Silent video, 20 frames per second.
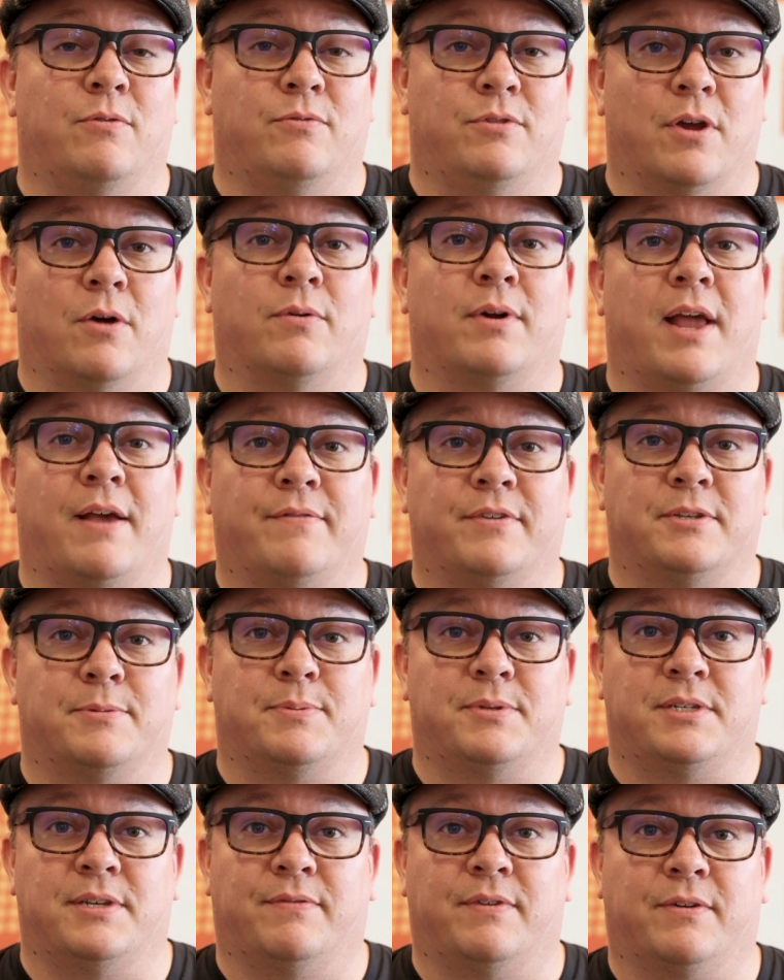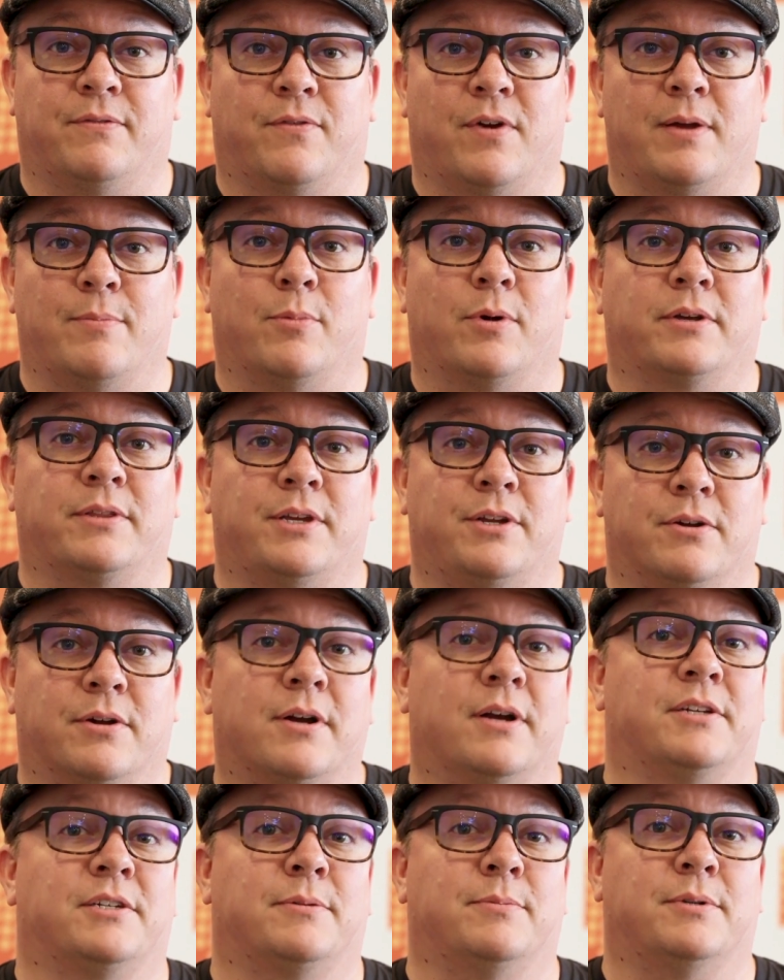you don't have a specific framework that your
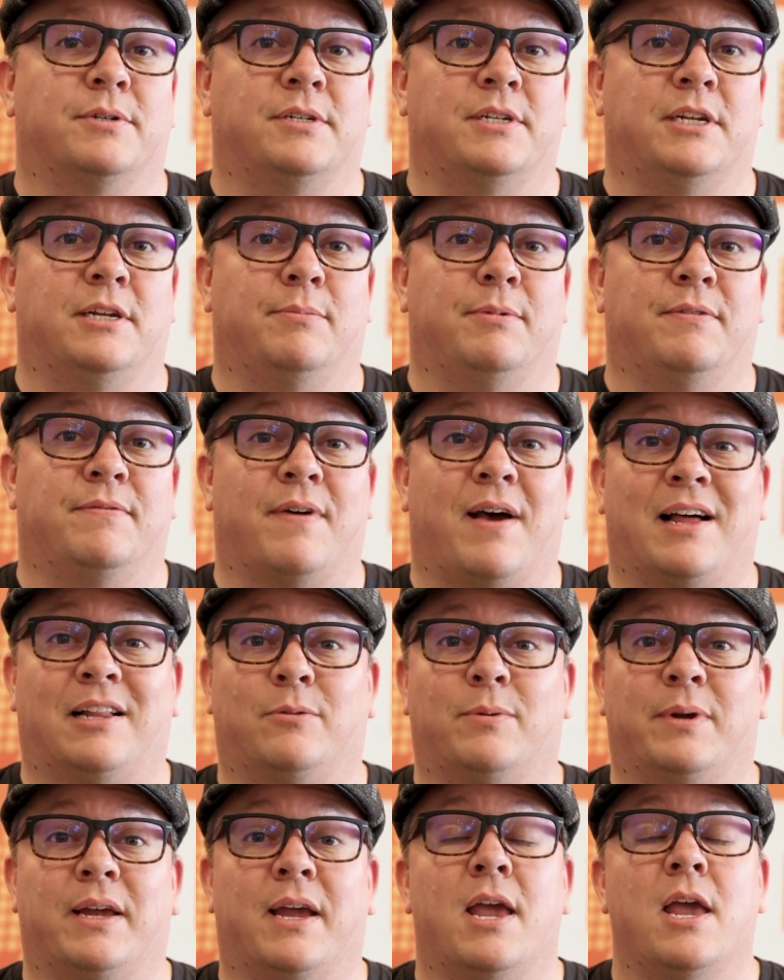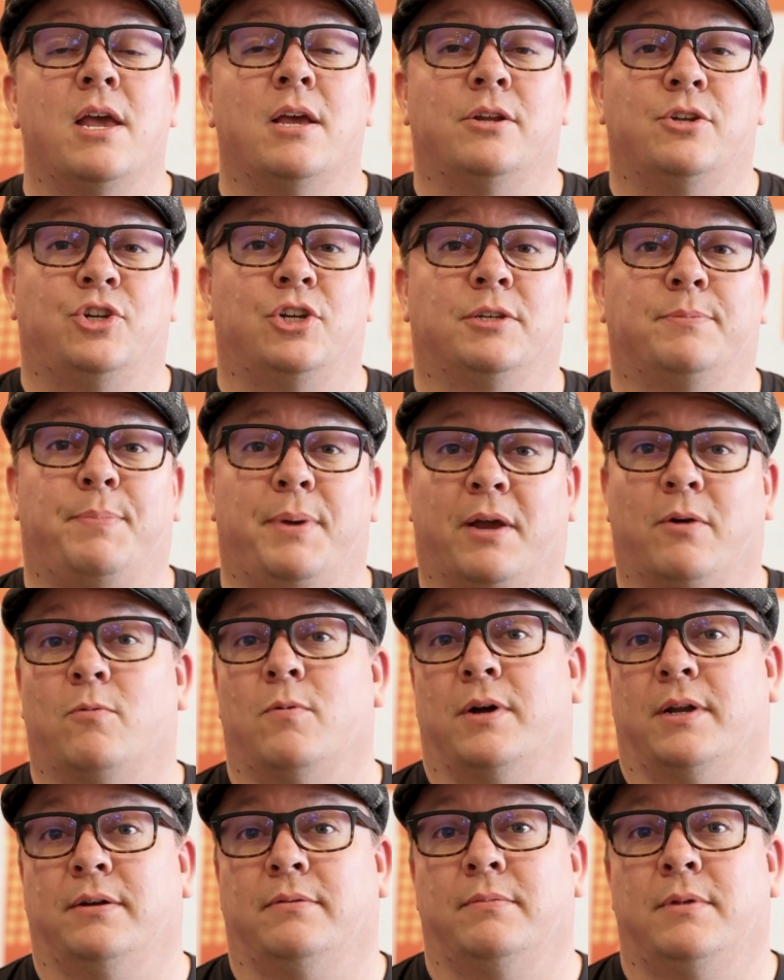customers need to be following, just pick
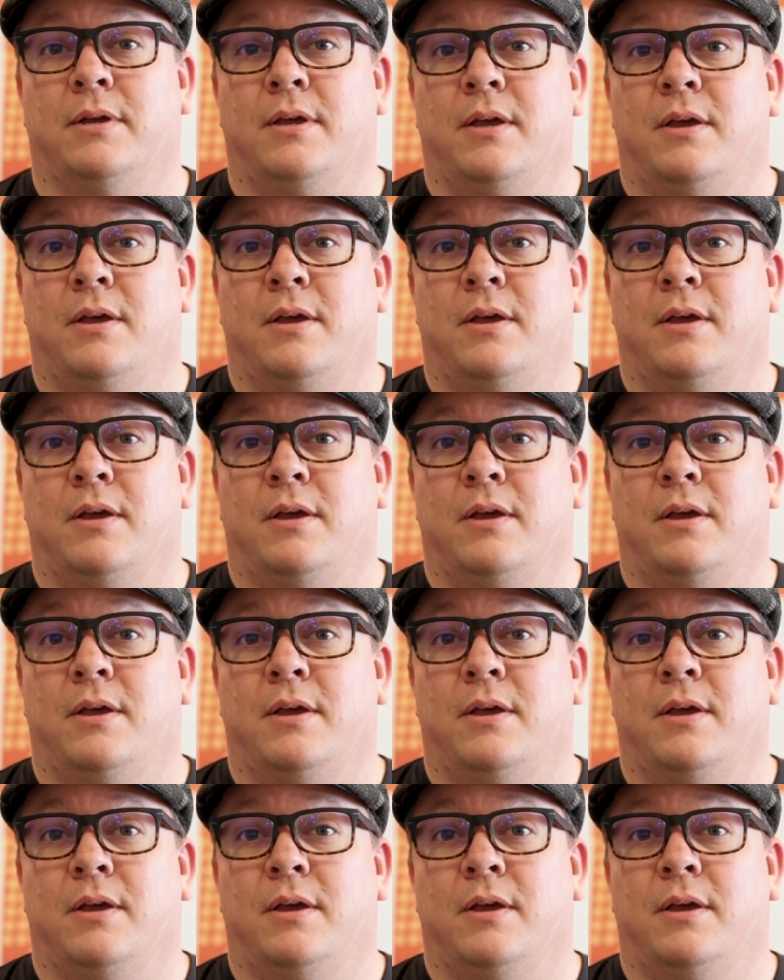one.